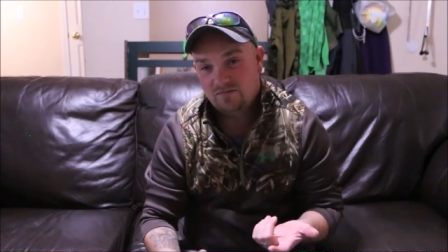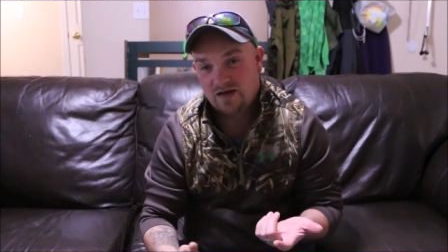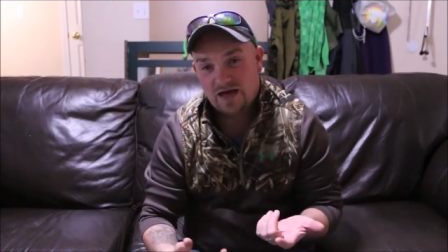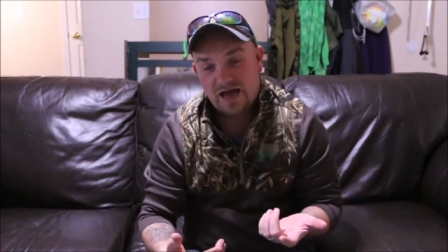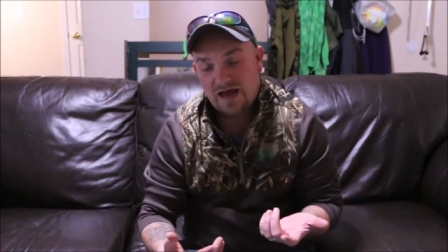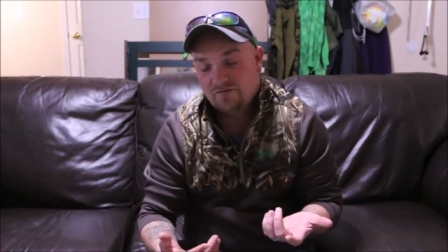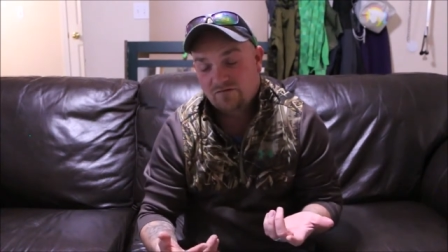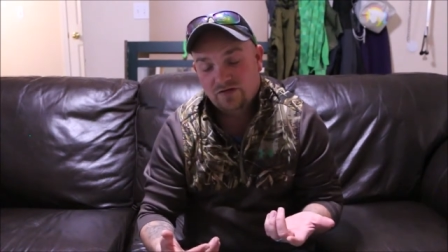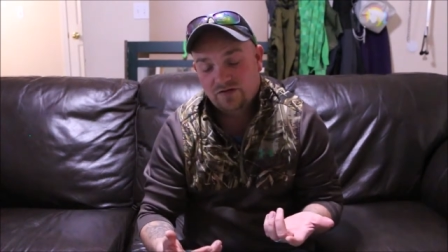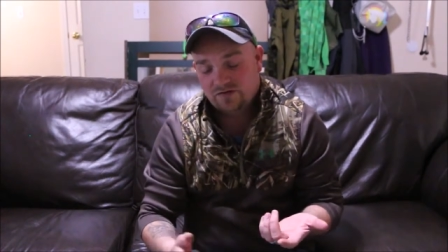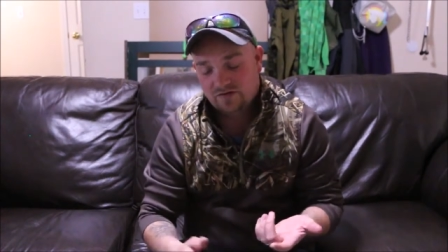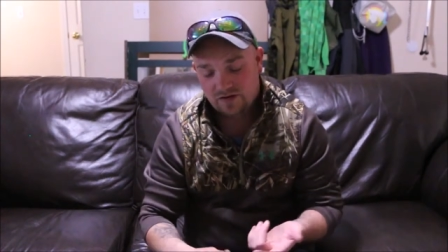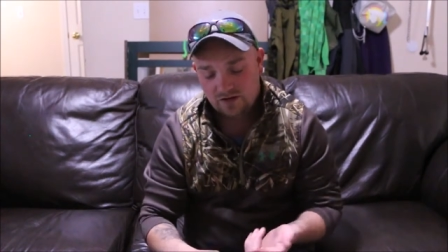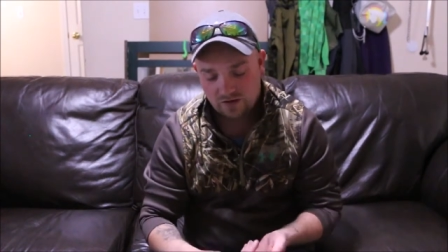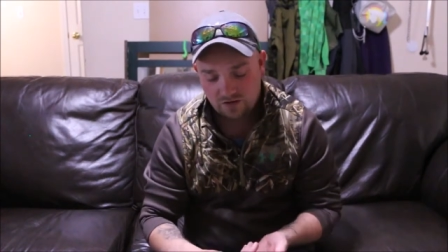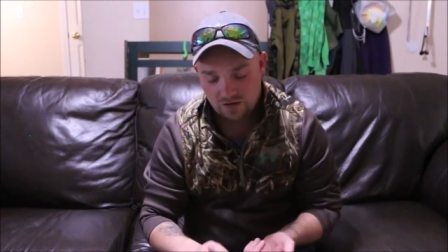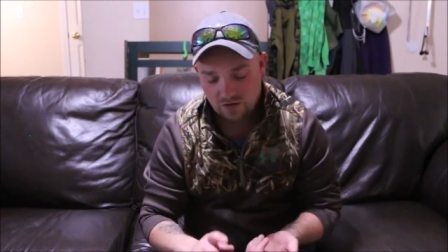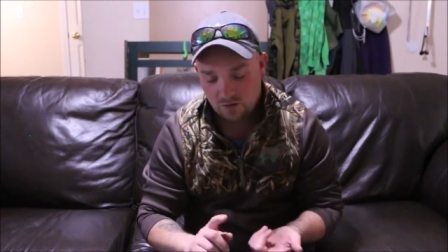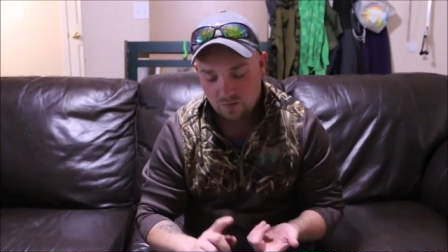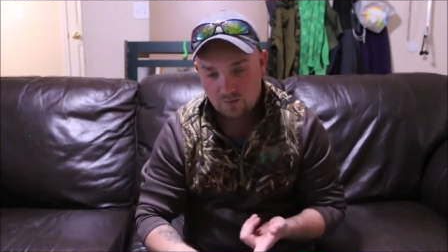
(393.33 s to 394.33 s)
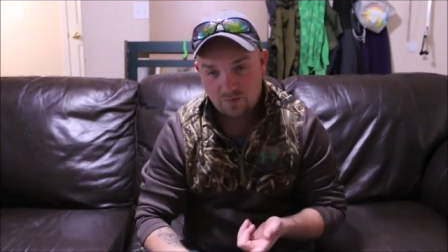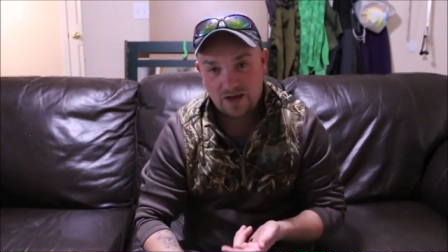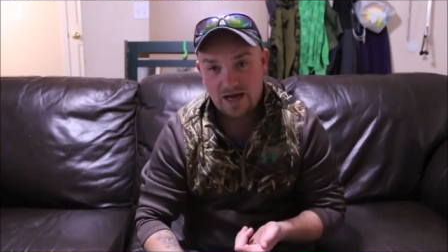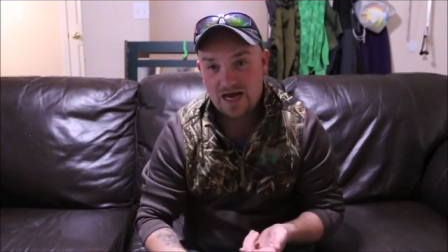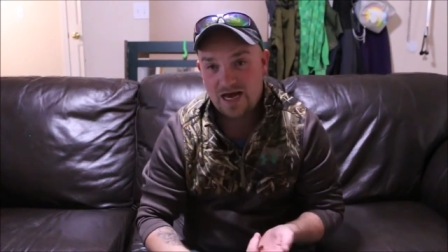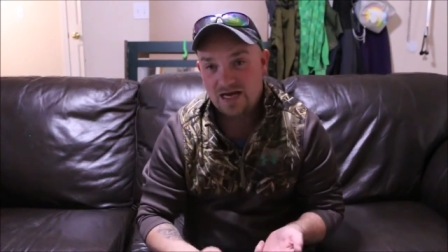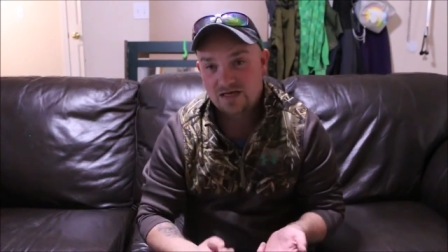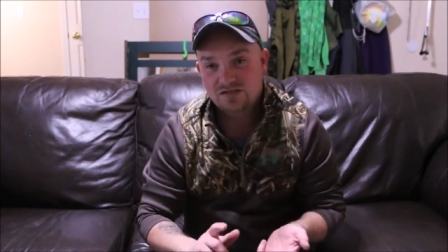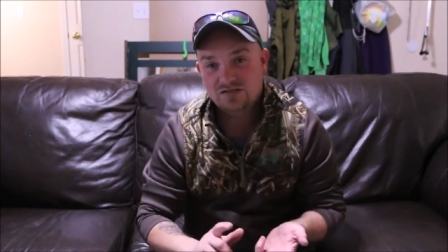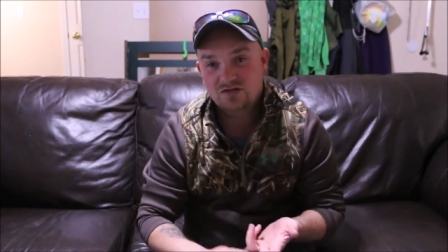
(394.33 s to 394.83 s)
everything, you know,
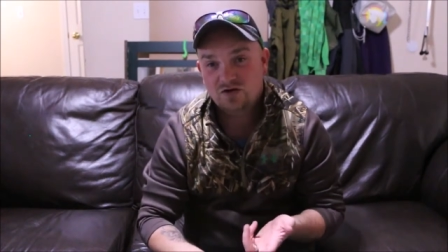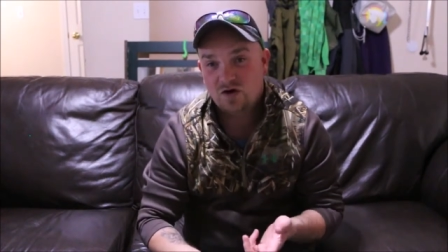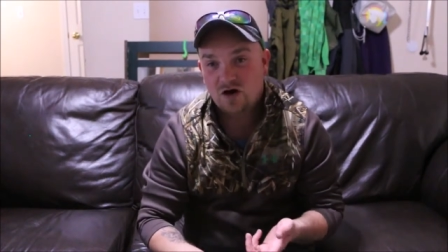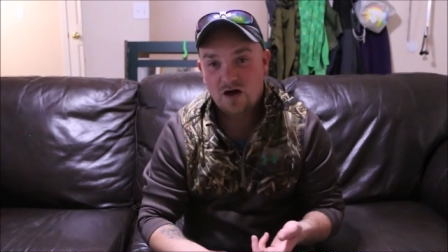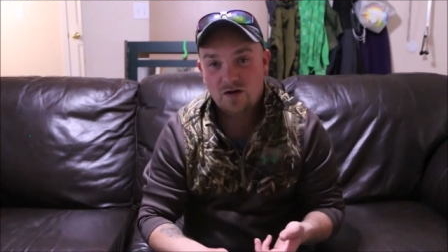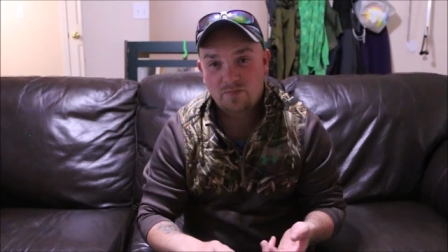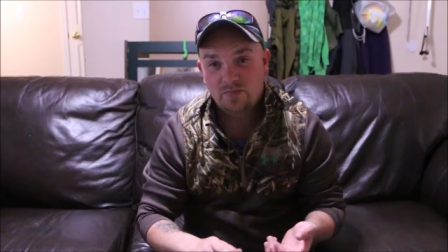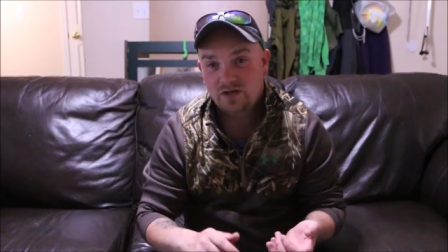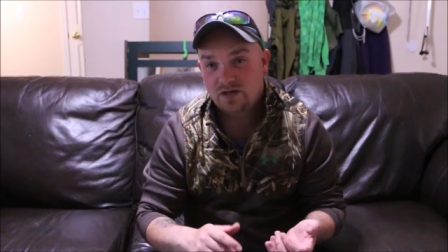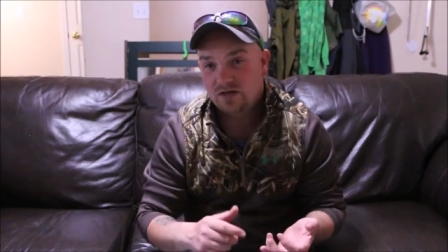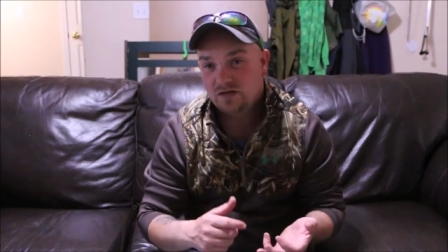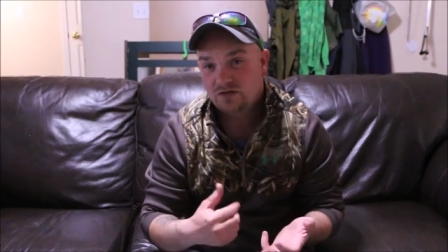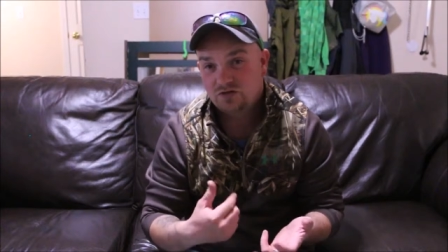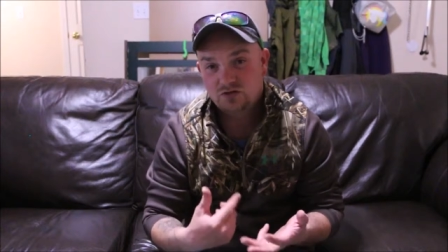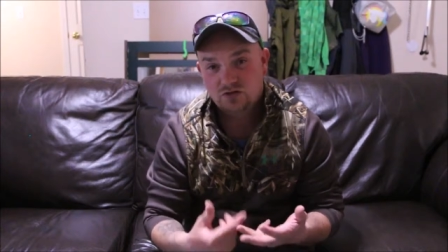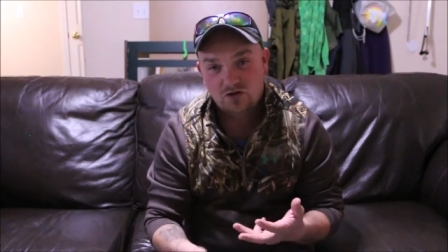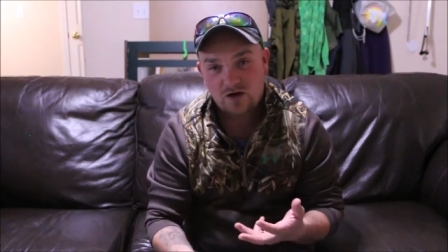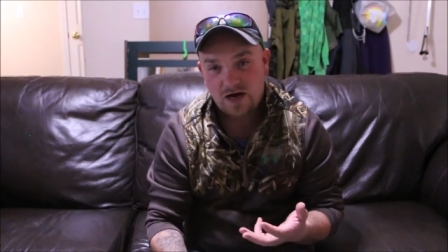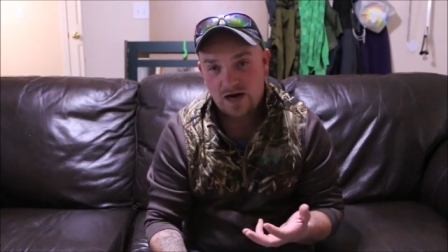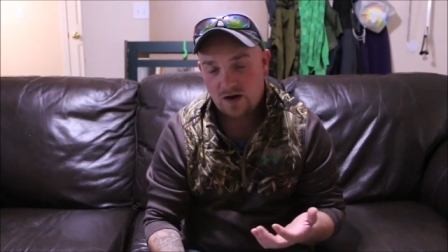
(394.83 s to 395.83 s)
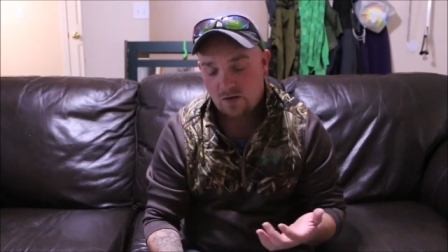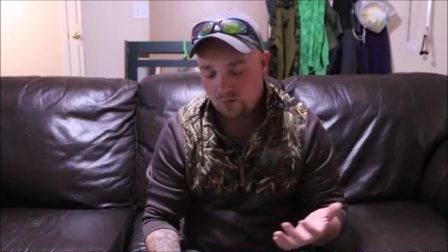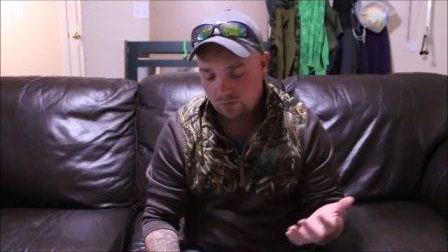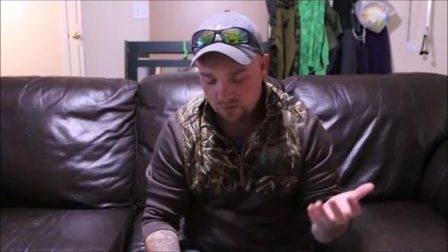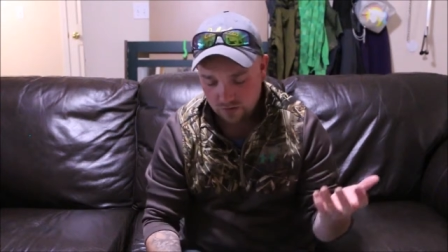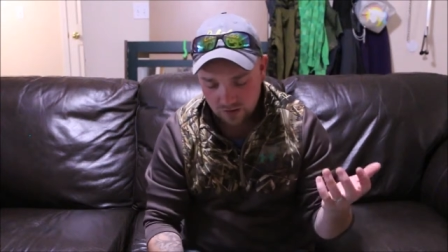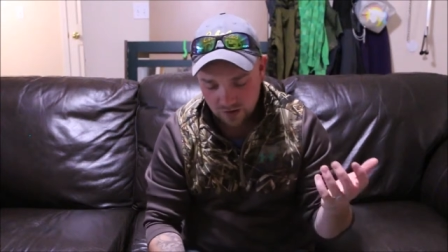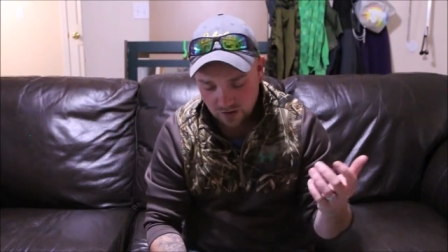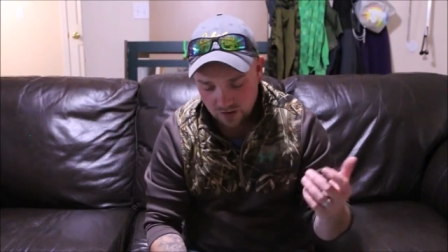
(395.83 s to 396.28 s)
bass, crappie, trout,